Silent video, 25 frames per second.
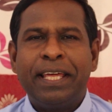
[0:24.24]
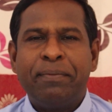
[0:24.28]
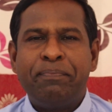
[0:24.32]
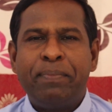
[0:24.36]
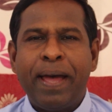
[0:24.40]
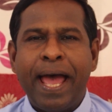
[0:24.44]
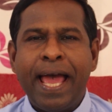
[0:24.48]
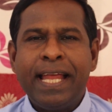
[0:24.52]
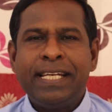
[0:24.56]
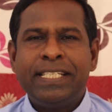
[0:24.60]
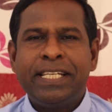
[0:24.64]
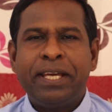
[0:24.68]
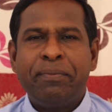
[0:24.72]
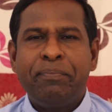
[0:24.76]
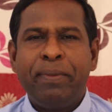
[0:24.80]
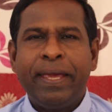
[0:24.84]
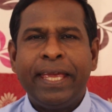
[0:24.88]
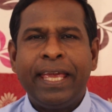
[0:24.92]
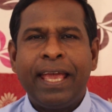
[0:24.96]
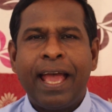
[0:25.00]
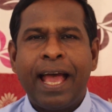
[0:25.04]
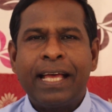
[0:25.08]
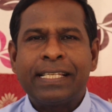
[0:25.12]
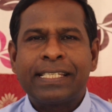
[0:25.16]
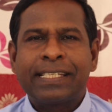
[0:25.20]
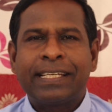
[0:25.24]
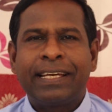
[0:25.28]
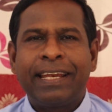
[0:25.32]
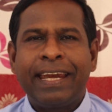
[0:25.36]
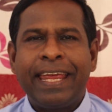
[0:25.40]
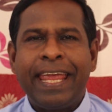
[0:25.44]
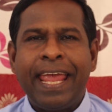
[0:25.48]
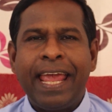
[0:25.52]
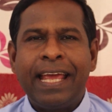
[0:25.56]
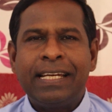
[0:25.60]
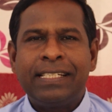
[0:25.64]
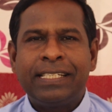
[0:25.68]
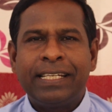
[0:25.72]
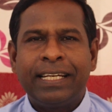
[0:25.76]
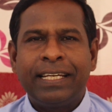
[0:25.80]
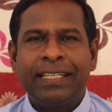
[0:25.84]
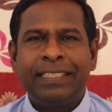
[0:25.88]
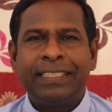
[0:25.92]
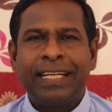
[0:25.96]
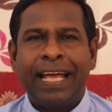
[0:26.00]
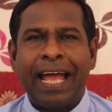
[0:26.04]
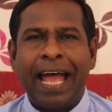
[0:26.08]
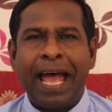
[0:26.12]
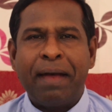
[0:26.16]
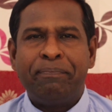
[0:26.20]
the pandemic has
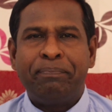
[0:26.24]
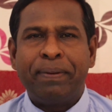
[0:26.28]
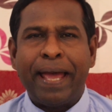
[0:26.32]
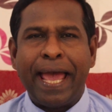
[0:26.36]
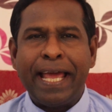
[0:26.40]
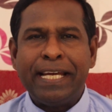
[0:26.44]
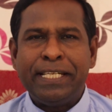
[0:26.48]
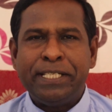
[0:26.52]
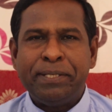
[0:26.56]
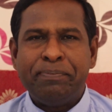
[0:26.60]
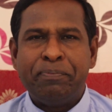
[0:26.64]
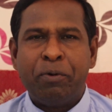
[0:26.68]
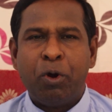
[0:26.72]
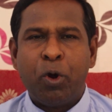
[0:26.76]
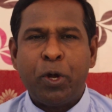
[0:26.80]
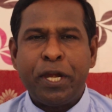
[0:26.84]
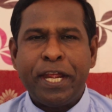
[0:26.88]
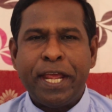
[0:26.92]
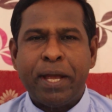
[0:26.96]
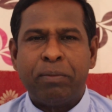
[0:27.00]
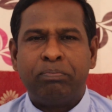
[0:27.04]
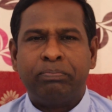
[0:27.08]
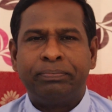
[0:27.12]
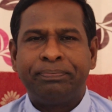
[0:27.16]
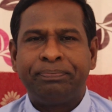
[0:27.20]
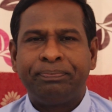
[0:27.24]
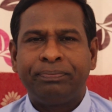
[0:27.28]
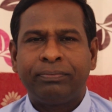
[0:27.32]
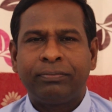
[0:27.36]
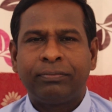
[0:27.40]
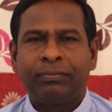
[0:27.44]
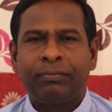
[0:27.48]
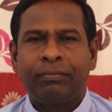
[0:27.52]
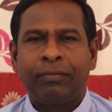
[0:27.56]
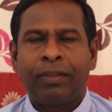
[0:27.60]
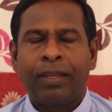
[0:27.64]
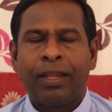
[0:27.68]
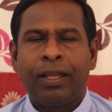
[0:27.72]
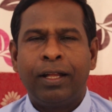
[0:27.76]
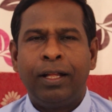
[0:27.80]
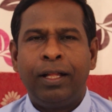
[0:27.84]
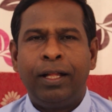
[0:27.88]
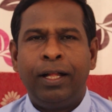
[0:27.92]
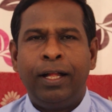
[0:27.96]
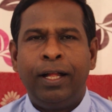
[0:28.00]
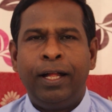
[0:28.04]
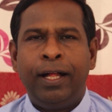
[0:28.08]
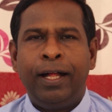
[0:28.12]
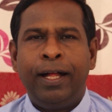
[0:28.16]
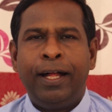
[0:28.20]
created a pandemonium.
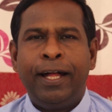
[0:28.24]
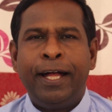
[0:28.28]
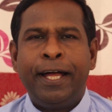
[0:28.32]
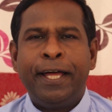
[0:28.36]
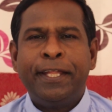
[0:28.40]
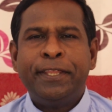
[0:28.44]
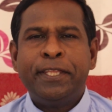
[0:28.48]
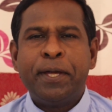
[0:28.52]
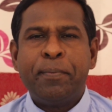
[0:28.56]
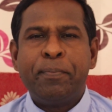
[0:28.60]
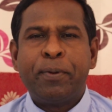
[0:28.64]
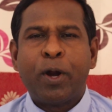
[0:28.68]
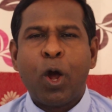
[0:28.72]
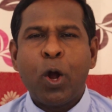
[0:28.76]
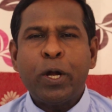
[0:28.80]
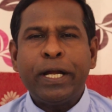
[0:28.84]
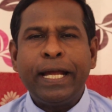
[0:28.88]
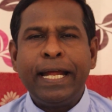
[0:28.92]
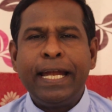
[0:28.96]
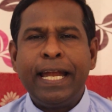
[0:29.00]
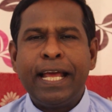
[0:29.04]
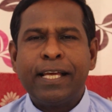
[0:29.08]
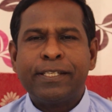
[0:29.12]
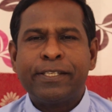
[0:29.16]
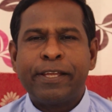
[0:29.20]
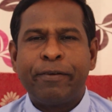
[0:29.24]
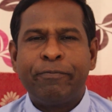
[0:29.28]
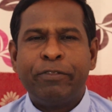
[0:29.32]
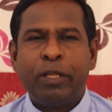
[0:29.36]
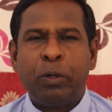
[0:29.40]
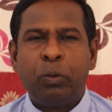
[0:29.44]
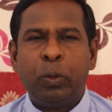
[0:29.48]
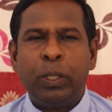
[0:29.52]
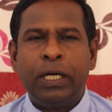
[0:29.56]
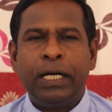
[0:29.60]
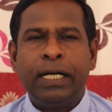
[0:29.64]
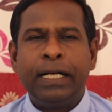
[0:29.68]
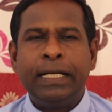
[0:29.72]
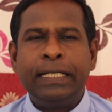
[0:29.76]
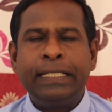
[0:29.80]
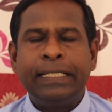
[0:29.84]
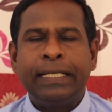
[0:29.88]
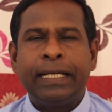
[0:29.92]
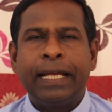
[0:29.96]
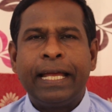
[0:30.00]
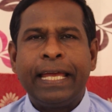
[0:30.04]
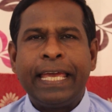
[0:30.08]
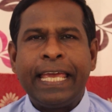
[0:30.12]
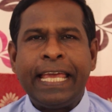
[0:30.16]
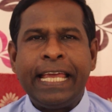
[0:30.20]
The brokenness of the
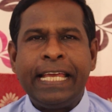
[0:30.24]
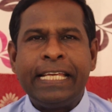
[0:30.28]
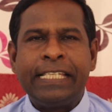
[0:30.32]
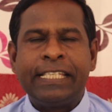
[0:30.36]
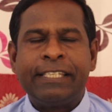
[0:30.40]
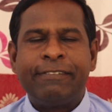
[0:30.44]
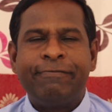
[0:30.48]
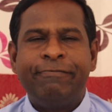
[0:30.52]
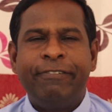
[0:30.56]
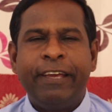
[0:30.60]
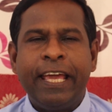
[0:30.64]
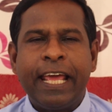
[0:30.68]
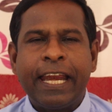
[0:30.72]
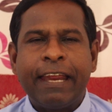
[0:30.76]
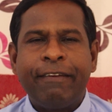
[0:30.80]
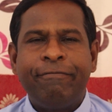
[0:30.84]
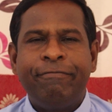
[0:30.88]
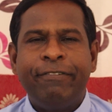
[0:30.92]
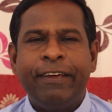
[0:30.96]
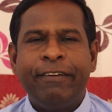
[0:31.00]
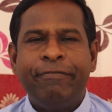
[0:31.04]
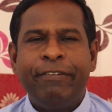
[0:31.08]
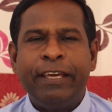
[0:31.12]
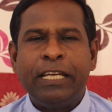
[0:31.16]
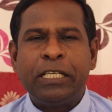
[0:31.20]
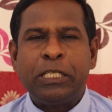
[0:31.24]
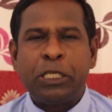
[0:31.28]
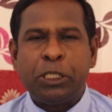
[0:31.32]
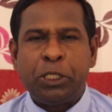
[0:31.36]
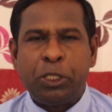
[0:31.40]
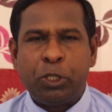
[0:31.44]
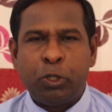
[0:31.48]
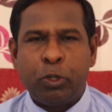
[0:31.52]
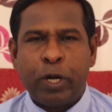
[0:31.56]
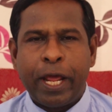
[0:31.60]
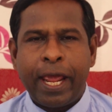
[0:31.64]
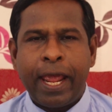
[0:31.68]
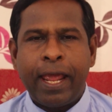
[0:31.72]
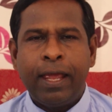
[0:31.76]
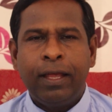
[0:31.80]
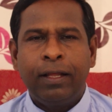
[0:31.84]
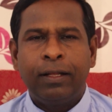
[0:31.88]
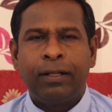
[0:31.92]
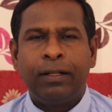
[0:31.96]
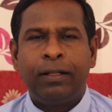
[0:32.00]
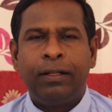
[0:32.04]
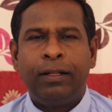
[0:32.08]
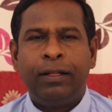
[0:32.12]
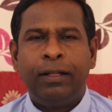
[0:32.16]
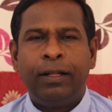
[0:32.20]
world is very vivid
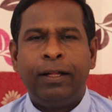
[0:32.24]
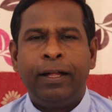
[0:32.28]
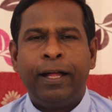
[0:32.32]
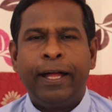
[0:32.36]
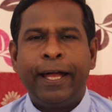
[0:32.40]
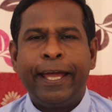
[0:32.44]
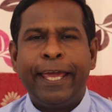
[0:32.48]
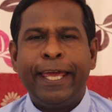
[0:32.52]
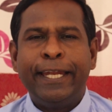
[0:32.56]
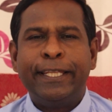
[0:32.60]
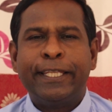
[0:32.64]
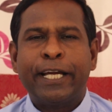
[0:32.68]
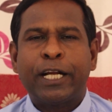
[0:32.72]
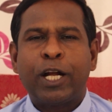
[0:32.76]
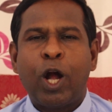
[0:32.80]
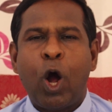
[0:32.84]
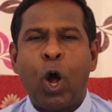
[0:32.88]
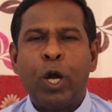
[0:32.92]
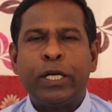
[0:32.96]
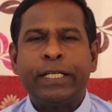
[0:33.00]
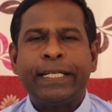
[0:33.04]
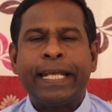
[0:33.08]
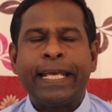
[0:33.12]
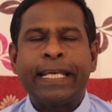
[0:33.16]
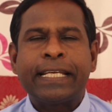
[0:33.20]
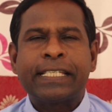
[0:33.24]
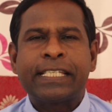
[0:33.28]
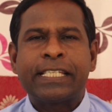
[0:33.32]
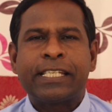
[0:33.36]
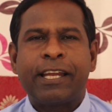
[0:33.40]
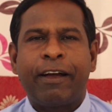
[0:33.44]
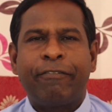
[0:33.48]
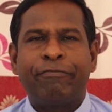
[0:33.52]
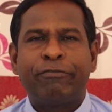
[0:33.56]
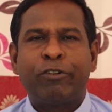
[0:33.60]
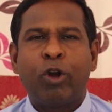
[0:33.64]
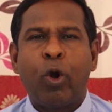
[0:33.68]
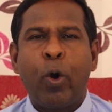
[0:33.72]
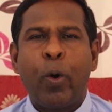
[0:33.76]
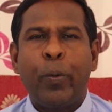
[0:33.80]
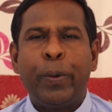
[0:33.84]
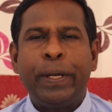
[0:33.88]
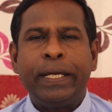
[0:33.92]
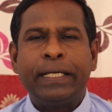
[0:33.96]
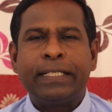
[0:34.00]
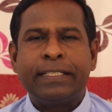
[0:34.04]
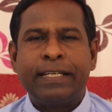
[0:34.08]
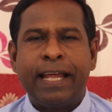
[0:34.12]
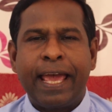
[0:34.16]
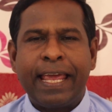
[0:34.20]
today in the context of
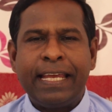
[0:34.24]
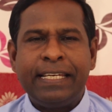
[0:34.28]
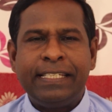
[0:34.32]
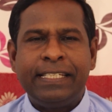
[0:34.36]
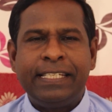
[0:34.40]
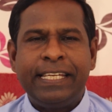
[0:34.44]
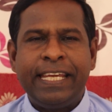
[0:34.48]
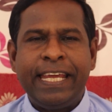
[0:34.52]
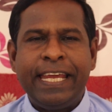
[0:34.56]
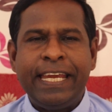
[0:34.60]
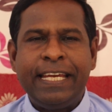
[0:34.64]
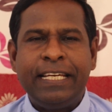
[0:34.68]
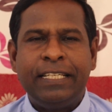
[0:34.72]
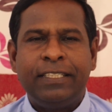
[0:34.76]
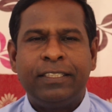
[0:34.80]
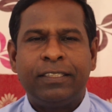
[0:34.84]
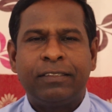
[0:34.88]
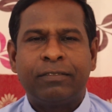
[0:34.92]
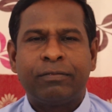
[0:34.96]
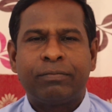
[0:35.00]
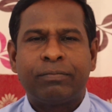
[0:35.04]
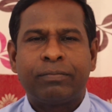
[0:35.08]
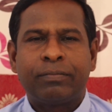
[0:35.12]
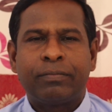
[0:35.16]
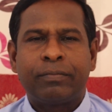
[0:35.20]
COVID-19.